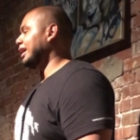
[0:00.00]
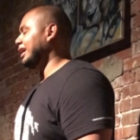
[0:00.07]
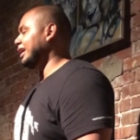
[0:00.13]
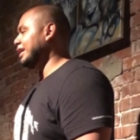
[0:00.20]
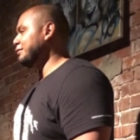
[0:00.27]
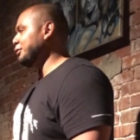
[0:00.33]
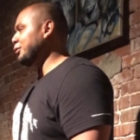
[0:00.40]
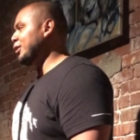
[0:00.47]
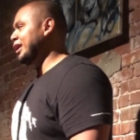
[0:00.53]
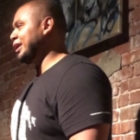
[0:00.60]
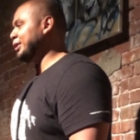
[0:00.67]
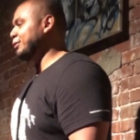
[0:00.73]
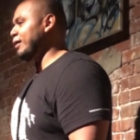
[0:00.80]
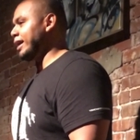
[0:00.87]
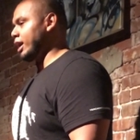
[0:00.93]
I never
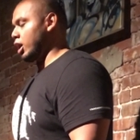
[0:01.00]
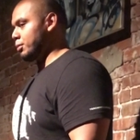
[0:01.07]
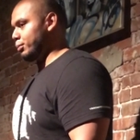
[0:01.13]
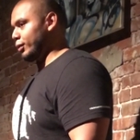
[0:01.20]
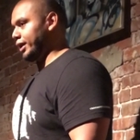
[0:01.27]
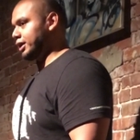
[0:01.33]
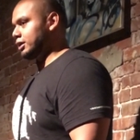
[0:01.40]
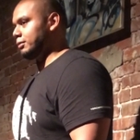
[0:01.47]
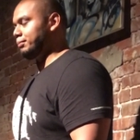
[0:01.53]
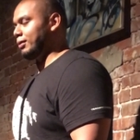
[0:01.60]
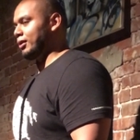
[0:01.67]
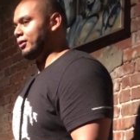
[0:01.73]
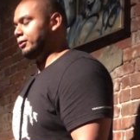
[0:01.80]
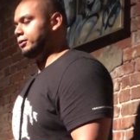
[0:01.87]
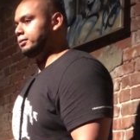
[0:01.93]
wanted to write our breakup
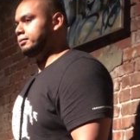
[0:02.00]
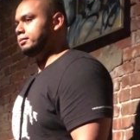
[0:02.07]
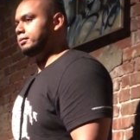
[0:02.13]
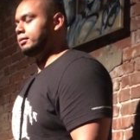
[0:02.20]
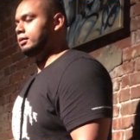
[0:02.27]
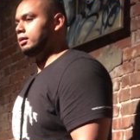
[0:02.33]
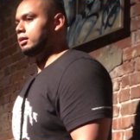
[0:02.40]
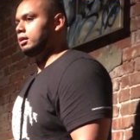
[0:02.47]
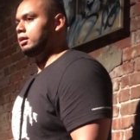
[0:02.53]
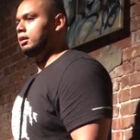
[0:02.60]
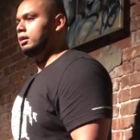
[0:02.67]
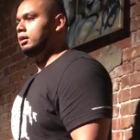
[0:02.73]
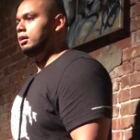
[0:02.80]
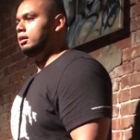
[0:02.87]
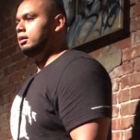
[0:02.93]
poem,
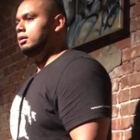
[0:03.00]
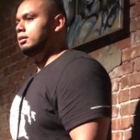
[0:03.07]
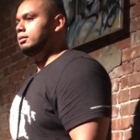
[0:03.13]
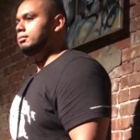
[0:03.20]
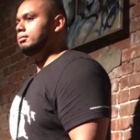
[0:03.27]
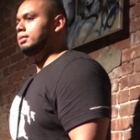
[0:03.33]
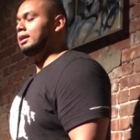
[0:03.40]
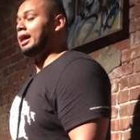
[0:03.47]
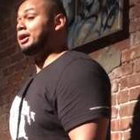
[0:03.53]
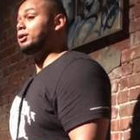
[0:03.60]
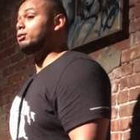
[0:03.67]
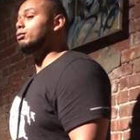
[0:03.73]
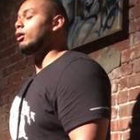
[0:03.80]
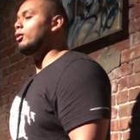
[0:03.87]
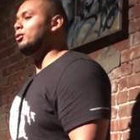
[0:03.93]
but like
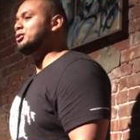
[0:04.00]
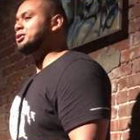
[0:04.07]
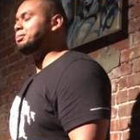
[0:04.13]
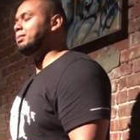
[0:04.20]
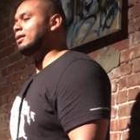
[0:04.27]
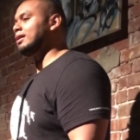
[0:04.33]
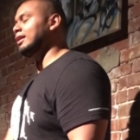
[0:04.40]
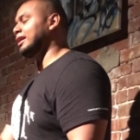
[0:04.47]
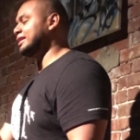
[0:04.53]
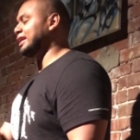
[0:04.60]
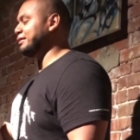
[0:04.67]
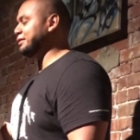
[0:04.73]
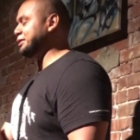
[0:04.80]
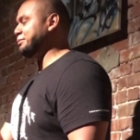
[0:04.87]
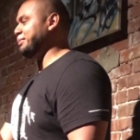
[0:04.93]
a rose
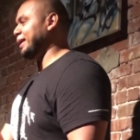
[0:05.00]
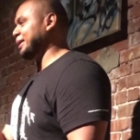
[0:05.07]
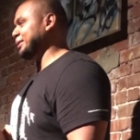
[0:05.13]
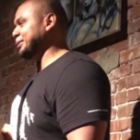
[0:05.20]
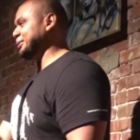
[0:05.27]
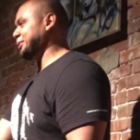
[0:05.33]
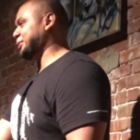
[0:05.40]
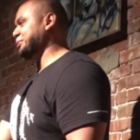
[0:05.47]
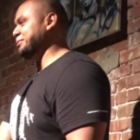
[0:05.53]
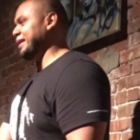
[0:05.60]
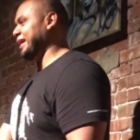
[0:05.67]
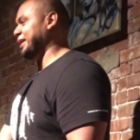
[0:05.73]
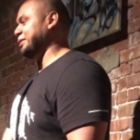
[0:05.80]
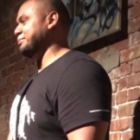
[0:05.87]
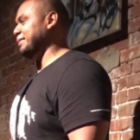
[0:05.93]
plucked of its petals, you
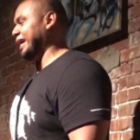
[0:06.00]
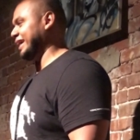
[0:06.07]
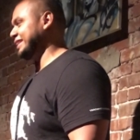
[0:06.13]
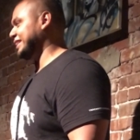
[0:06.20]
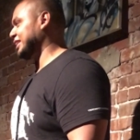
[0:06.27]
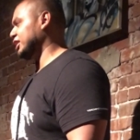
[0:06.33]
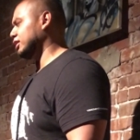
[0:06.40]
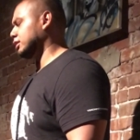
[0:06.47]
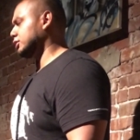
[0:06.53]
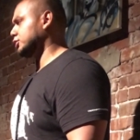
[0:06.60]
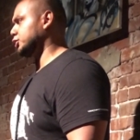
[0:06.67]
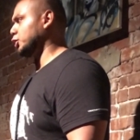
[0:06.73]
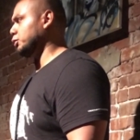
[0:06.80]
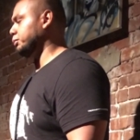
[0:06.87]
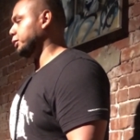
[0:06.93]
make abandon look
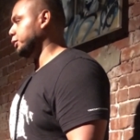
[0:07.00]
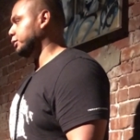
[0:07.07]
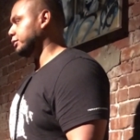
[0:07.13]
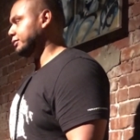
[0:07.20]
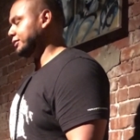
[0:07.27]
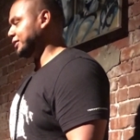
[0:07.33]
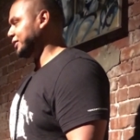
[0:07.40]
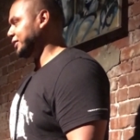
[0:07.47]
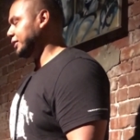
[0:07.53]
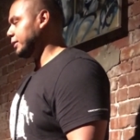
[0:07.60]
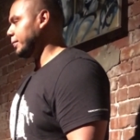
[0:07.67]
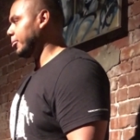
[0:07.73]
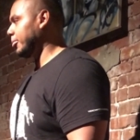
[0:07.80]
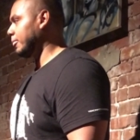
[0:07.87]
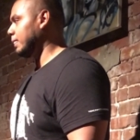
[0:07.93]
so beautiful.
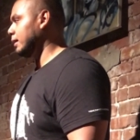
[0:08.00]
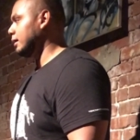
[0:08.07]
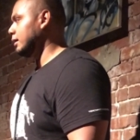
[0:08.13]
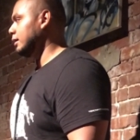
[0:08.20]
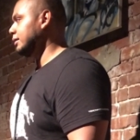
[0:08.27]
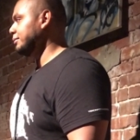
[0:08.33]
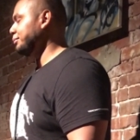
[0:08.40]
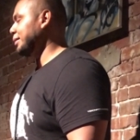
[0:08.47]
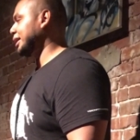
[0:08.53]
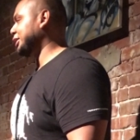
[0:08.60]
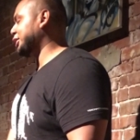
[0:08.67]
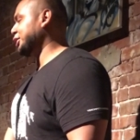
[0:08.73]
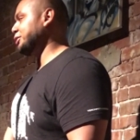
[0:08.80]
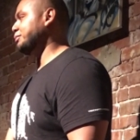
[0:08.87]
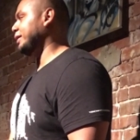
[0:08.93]
I
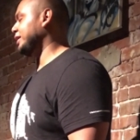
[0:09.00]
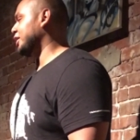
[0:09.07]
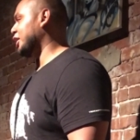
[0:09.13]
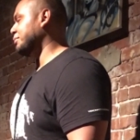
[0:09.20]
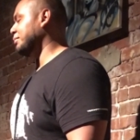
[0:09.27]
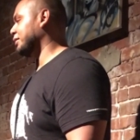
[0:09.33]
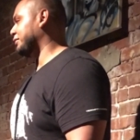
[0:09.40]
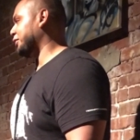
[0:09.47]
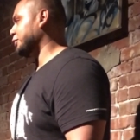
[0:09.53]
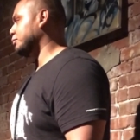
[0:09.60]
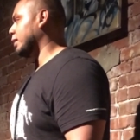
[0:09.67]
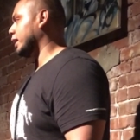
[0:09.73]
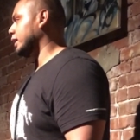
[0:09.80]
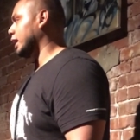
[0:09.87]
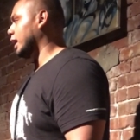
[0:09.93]
should be numb of you
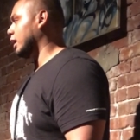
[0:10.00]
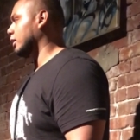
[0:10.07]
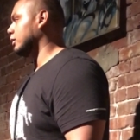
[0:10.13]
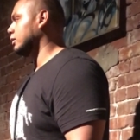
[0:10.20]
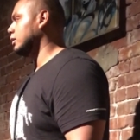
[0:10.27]
by now,